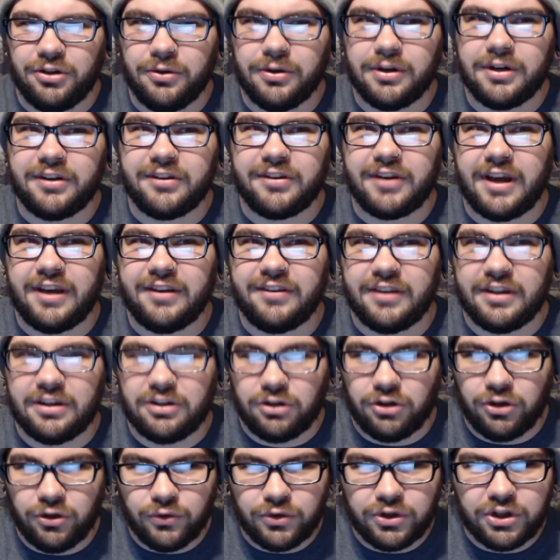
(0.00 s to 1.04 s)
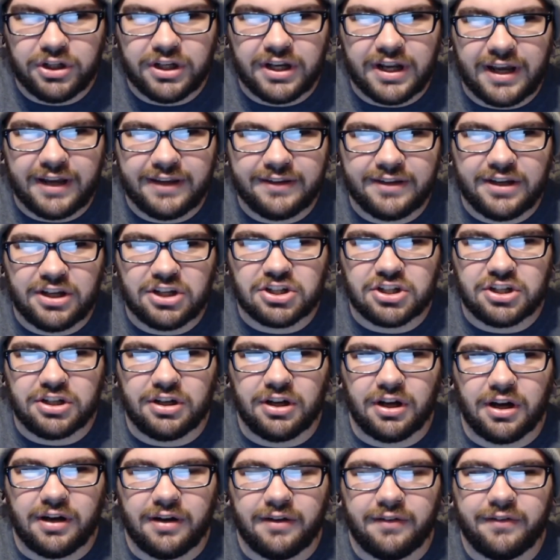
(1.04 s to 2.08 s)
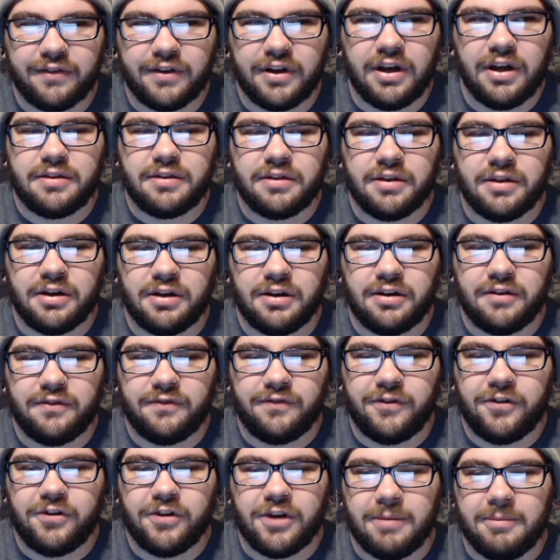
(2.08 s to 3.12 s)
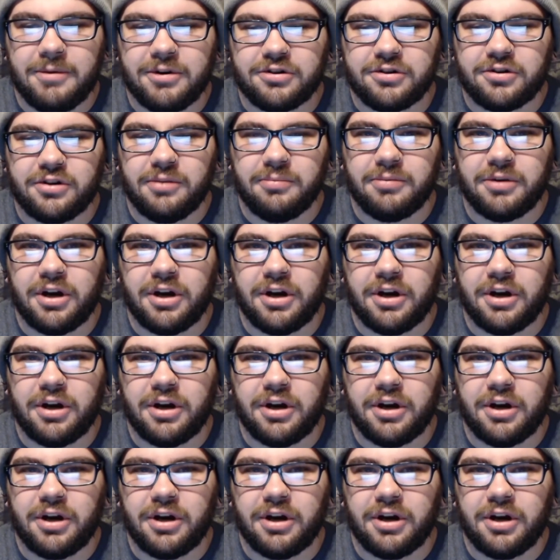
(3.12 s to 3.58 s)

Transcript: unionization, unionization of the video game industry.